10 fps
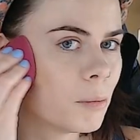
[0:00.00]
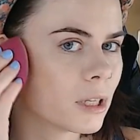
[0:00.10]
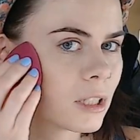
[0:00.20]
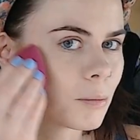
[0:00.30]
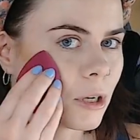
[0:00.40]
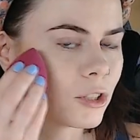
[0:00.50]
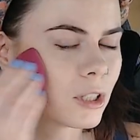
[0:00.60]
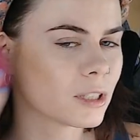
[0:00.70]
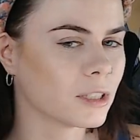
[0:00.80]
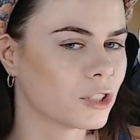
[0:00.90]
the sponge
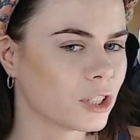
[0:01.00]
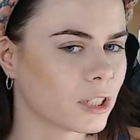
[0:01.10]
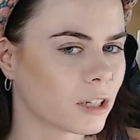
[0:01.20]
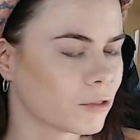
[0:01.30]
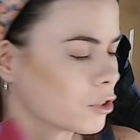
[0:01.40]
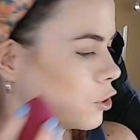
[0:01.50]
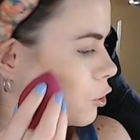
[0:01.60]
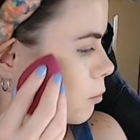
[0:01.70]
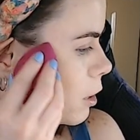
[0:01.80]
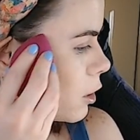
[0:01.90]
doesn't shear it out too
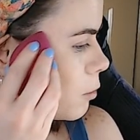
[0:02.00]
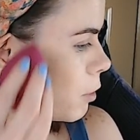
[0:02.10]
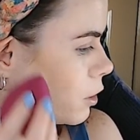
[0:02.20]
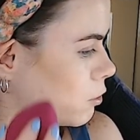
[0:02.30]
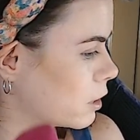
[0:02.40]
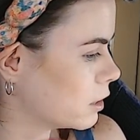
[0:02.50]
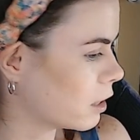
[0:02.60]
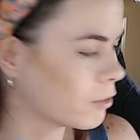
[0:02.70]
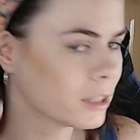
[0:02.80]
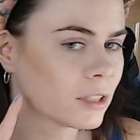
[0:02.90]
much, but you can
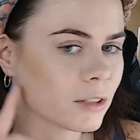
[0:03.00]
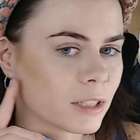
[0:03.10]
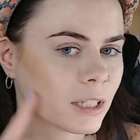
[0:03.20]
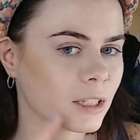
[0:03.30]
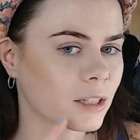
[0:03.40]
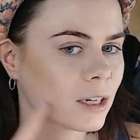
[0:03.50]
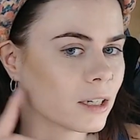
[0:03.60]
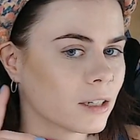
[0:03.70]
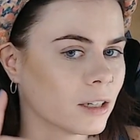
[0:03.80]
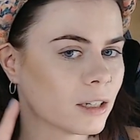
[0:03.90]
definitely still see it
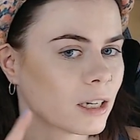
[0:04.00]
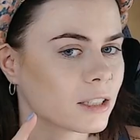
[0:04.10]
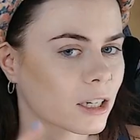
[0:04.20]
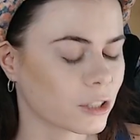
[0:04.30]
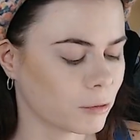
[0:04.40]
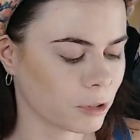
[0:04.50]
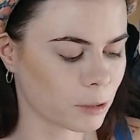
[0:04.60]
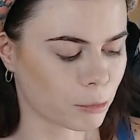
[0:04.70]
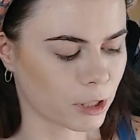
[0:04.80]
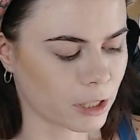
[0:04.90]
there. That's actually really
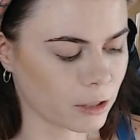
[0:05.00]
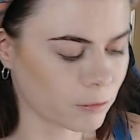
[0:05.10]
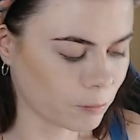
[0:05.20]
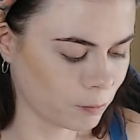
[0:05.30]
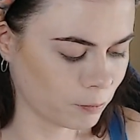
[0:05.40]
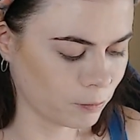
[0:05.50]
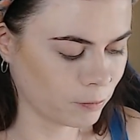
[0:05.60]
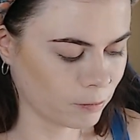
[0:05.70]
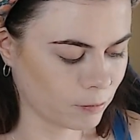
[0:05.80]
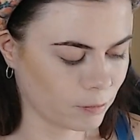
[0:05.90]
pretty.
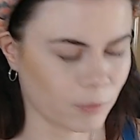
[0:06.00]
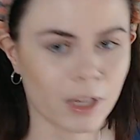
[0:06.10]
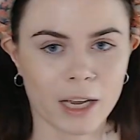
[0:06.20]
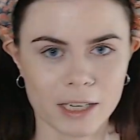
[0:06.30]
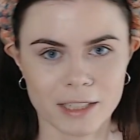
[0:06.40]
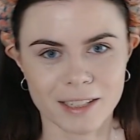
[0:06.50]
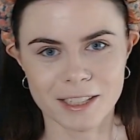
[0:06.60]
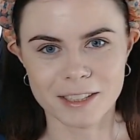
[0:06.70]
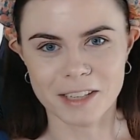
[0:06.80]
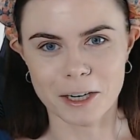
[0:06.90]
Like I said,
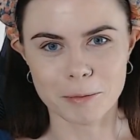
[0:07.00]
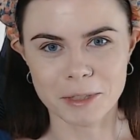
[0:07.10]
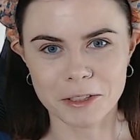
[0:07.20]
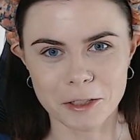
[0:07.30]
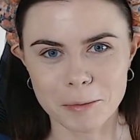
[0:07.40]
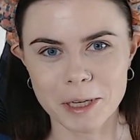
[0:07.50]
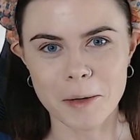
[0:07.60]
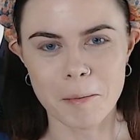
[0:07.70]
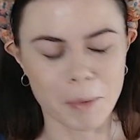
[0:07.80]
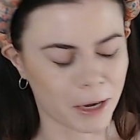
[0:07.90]
this scared me a little bit,
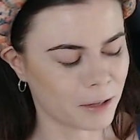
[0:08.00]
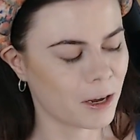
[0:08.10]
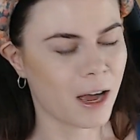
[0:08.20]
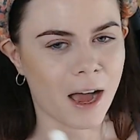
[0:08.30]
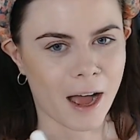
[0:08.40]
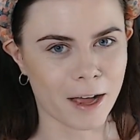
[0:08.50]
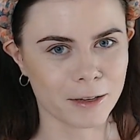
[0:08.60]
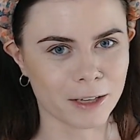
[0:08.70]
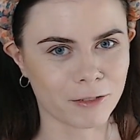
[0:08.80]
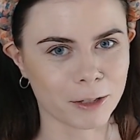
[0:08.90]
but I
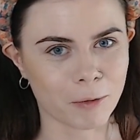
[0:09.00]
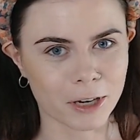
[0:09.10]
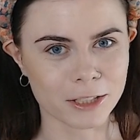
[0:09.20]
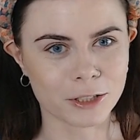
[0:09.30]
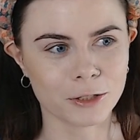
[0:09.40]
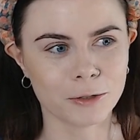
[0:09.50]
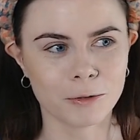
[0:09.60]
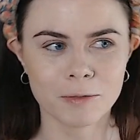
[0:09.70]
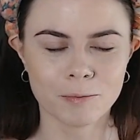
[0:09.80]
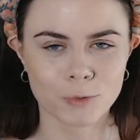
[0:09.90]
definitely wanted to
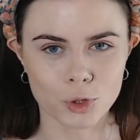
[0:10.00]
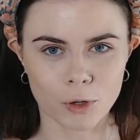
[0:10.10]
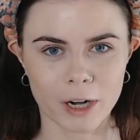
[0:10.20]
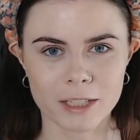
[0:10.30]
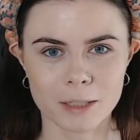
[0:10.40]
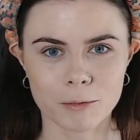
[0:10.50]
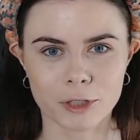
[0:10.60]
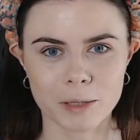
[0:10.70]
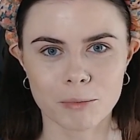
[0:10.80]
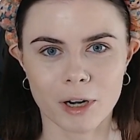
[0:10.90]
try some
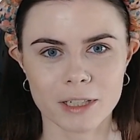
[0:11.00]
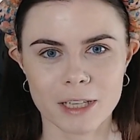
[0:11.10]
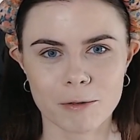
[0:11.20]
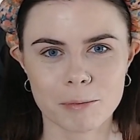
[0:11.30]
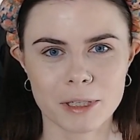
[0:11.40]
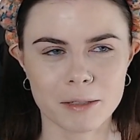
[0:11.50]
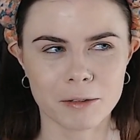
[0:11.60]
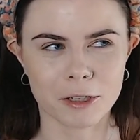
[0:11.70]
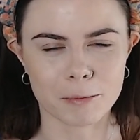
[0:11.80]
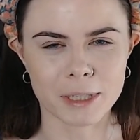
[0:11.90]
cream products that would be a
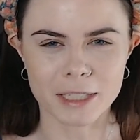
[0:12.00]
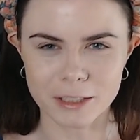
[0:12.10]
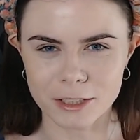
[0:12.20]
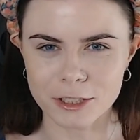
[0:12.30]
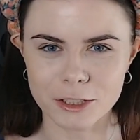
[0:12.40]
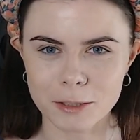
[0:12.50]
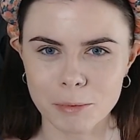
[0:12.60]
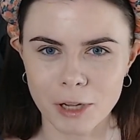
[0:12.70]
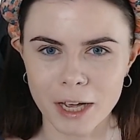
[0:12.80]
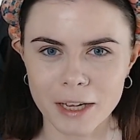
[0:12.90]
little bit easier to
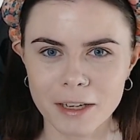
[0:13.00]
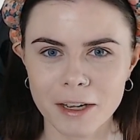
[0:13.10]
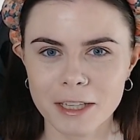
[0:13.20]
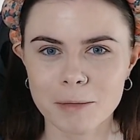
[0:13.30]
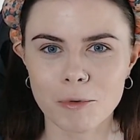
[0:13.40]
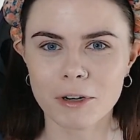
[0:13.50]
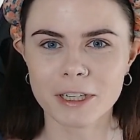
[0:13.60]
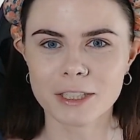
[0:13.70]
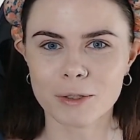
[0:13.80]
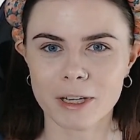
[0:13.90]
apply in the
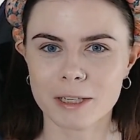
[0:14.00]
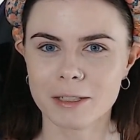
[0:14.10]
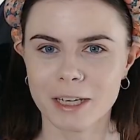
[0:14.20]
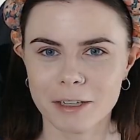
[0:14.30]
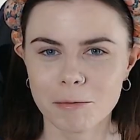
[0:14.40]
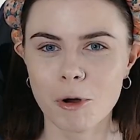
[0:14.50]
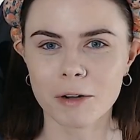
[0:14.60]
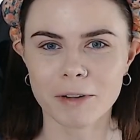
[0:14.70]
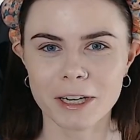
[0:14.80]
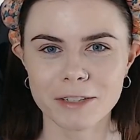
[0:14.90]
morning so I could get more
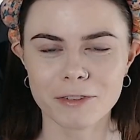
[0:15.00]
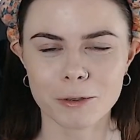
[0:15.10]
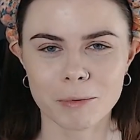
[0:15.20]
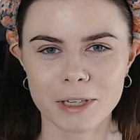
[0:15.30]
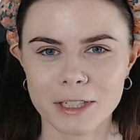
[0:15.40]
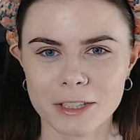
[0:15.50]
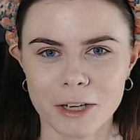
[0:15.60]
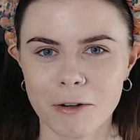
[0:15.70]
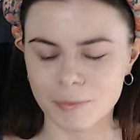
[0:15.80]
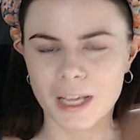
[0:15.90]
ready for work.
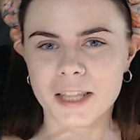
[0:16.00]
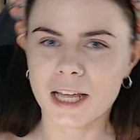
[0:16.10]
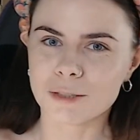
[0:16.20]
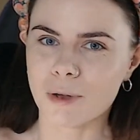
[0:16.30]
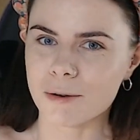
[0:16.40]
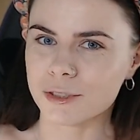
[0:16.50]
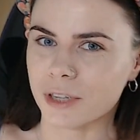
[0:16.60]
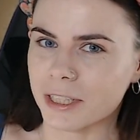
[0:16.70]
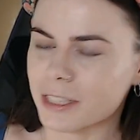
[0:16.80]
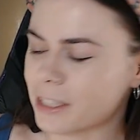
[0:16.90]
So that's why we're
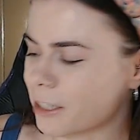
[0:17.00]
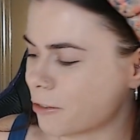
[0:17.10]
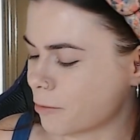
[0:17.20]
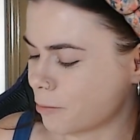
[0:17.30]
trying this out.